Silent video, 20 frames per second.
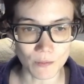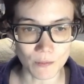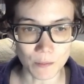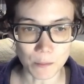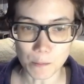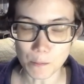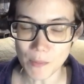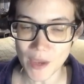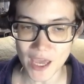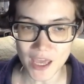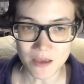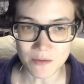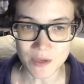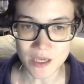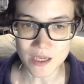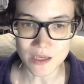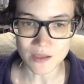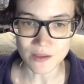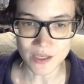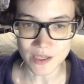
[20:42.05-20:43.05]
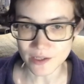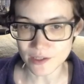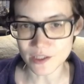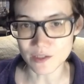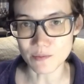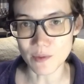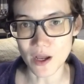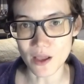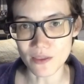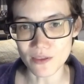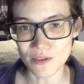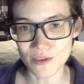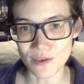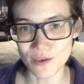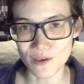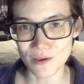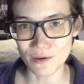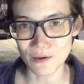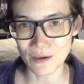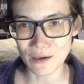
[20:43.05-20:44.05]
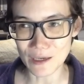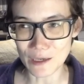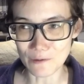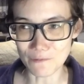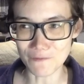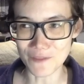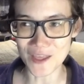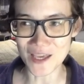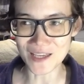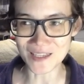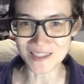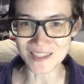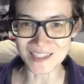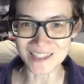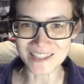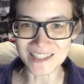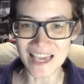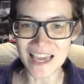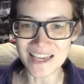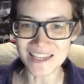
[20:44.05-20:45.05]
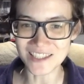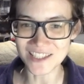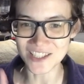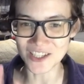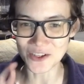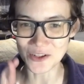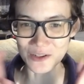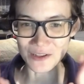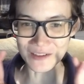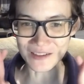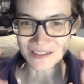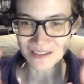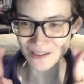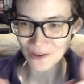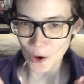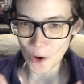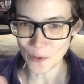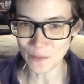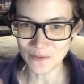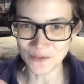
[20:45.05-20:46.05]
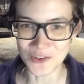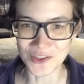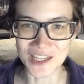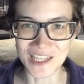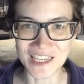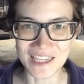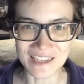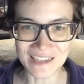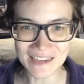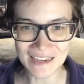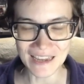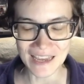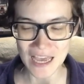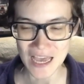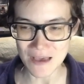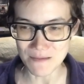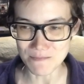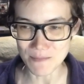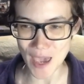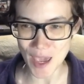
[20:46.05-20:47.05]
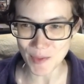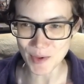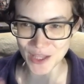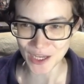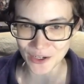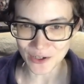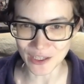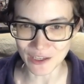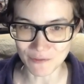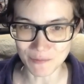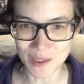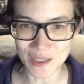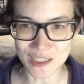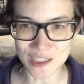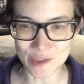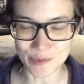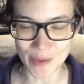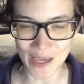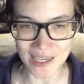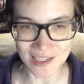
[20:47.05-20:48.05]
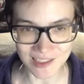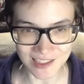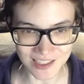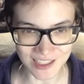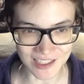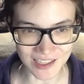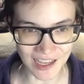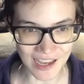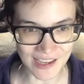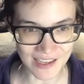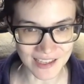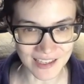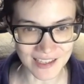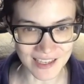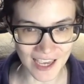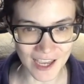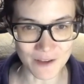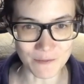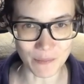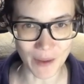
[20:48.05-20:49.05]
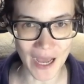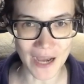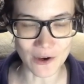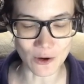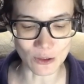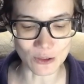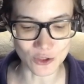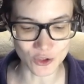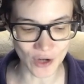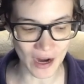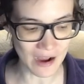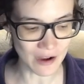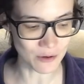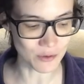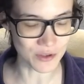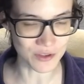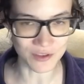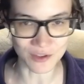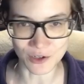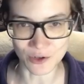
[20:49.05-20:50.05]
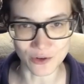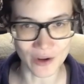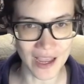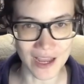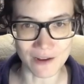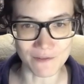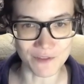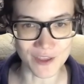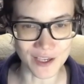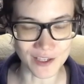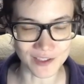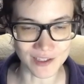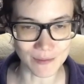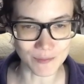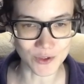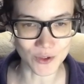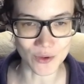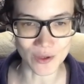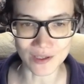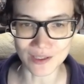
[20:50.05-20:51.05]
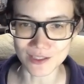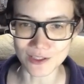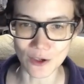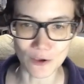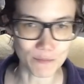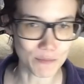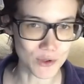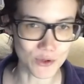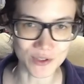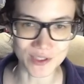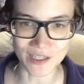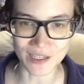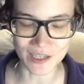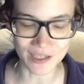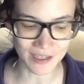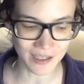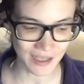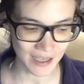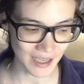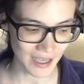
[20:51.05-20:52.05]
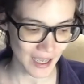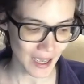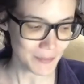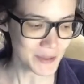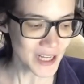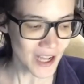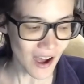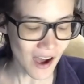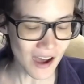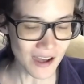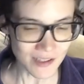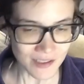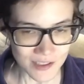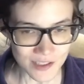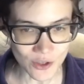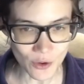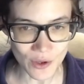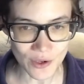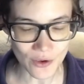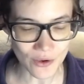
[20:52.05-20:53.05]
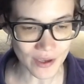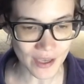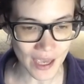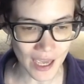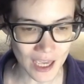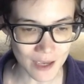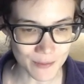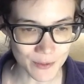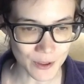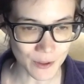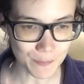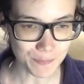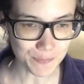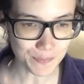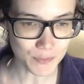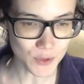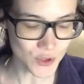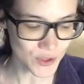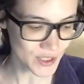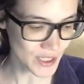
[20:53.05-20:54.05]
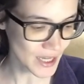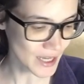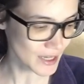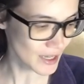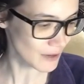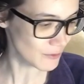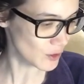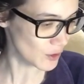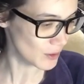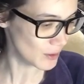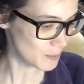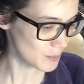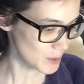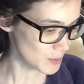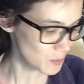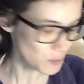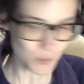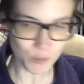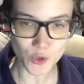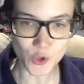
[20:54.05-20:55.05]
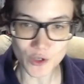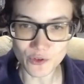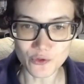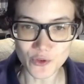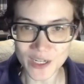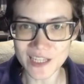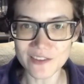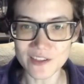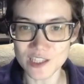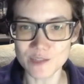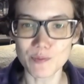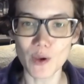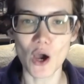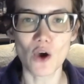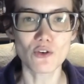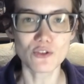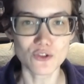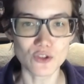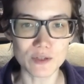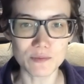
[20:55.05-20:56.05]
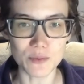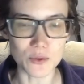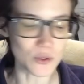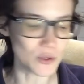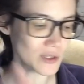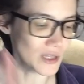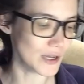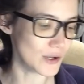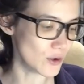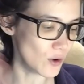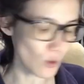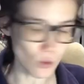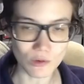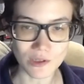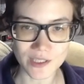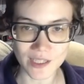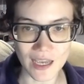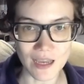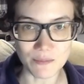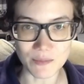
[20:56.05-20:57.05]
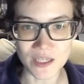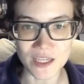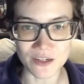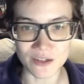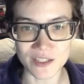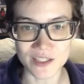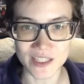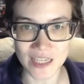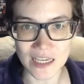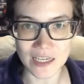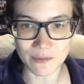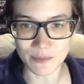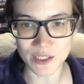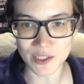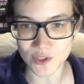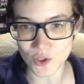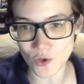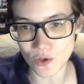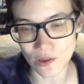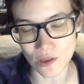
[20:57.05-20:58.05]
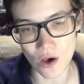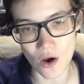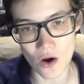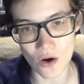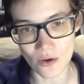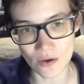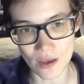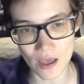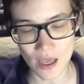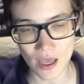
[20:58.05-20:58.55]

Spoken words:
Maybe this month, if things stay chill, hopefully, maybe that'll give me the space to, like, get back on track with the creative things I'm doing. So music, I mean, art is going okay, but music, I've been proofreading this poetry book, like, all damn year. It's taken me so long.